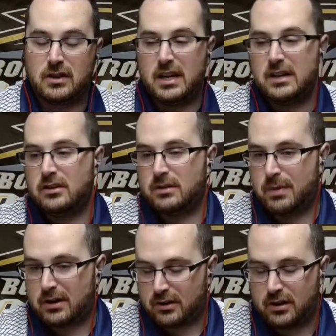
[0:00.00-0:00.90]
They need to look
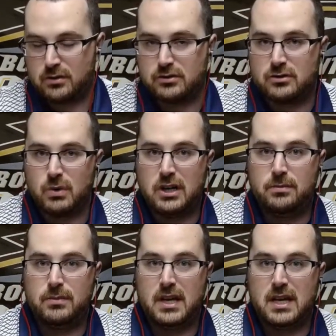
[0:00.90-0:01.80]
better coached.
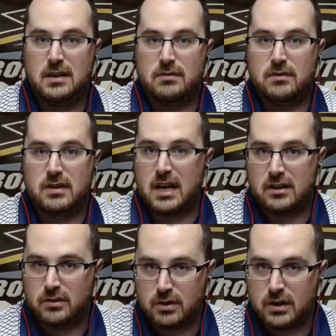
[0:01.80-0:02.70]
Well, they signed
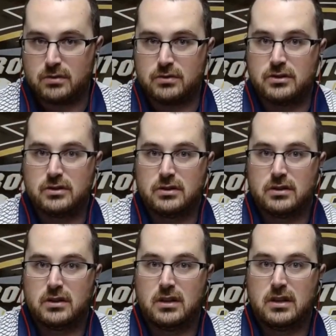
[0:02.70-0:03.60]
a new coach.
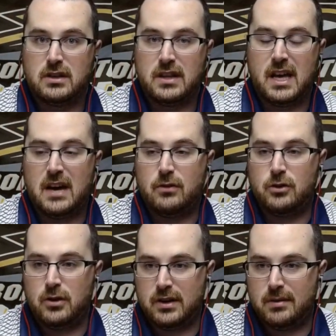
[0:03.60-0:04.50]
They have
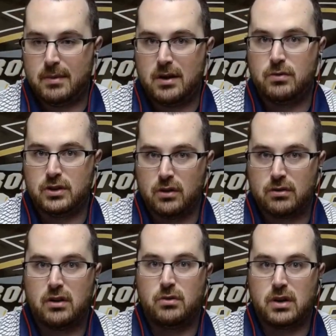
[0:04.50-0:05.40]
Ime
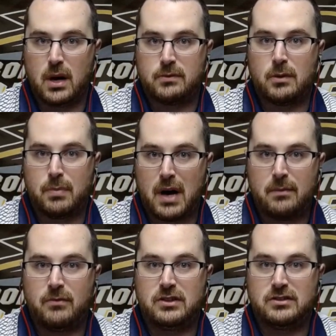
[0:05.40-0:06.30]
Udoka, who comes from a
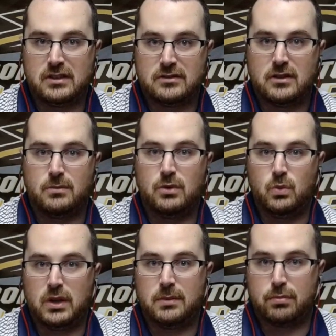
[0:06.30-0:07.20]
Popovich system, who
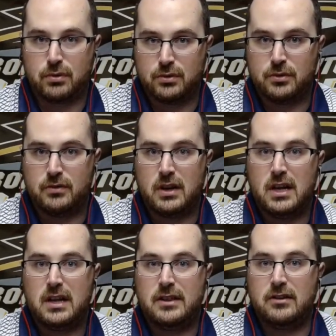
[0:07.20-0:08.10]
will improve
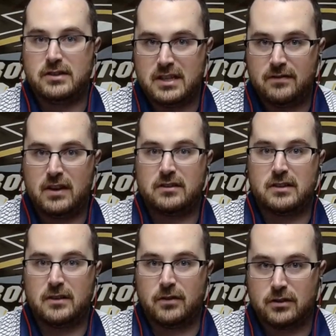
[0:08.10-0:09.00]
their defense,
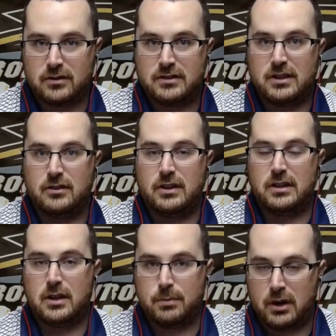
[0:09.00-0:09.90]
their versatility,
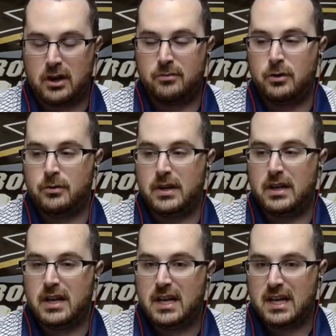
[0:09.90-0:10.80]
their ball movement,
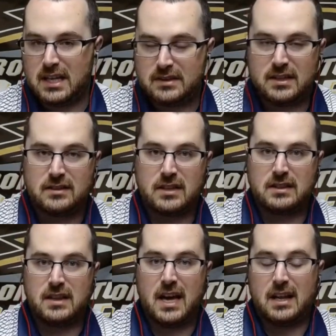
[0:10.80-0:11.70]
and things like
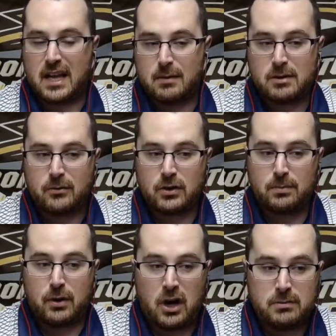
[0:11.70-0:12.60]
that. Like I mentioned before, the
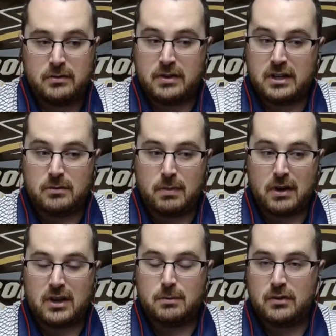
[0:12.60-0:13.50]
ball movement needed to be
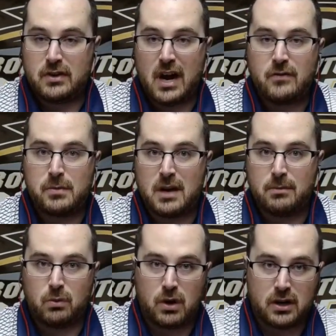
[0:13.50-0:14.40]
better. They moved on from
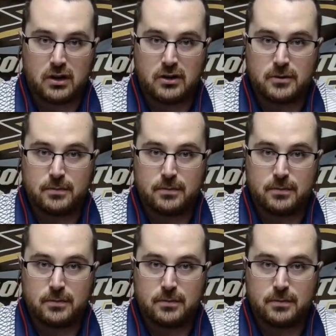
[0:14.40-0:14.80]
Kemba Walker.